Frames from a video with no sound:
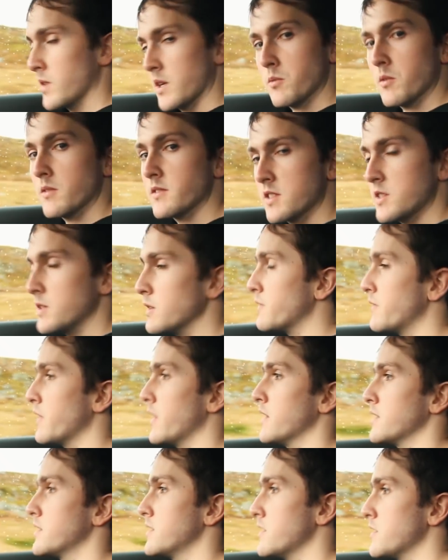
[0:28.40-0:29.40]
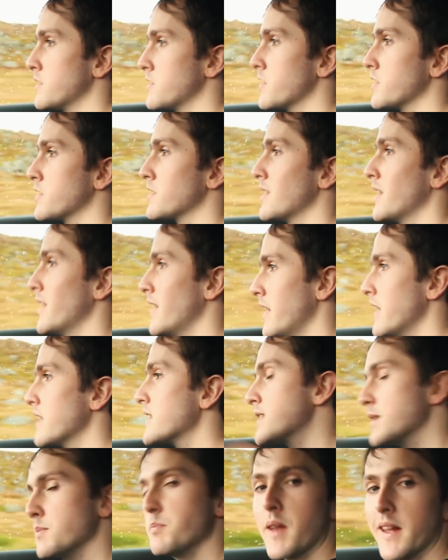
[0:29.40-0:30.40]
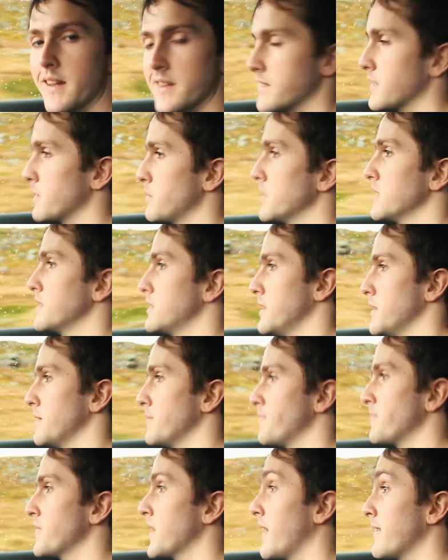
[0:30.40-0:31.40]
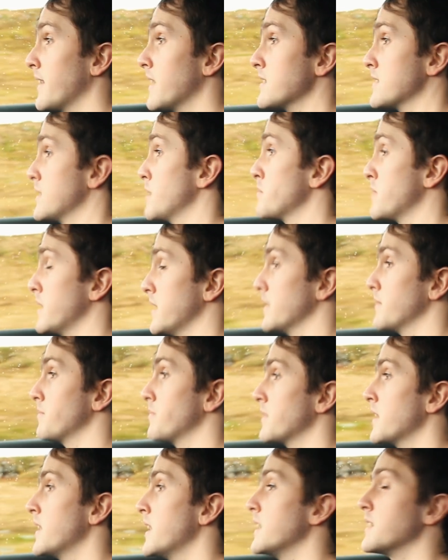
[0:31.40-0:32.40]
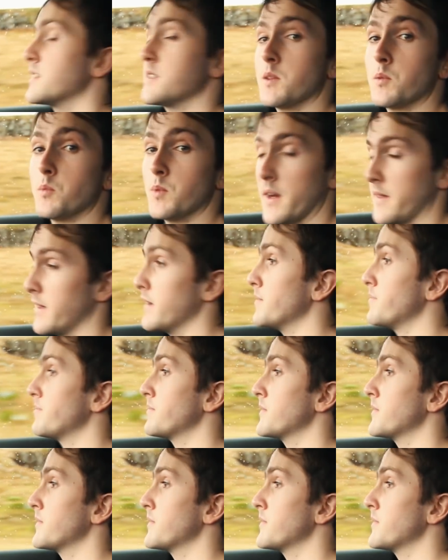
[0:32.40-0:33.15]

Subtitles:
I want to do first is just explain something to you, and that something is the weather.